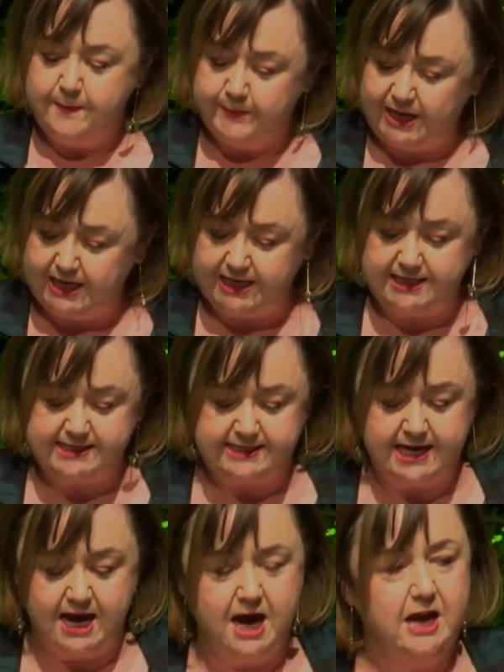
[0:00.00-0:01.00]
pennies
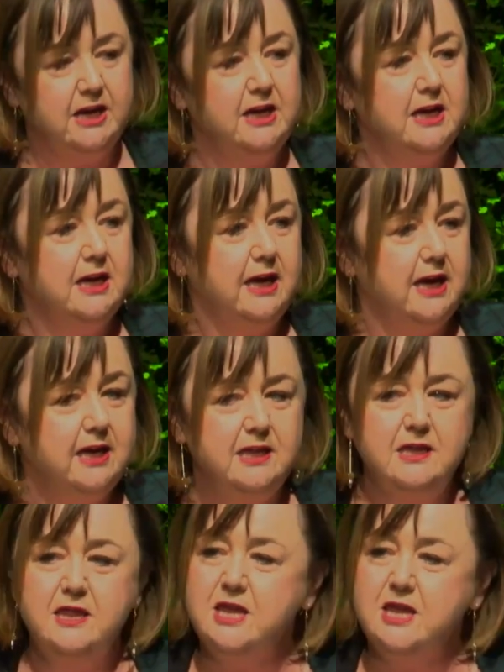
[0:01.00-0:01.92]
down in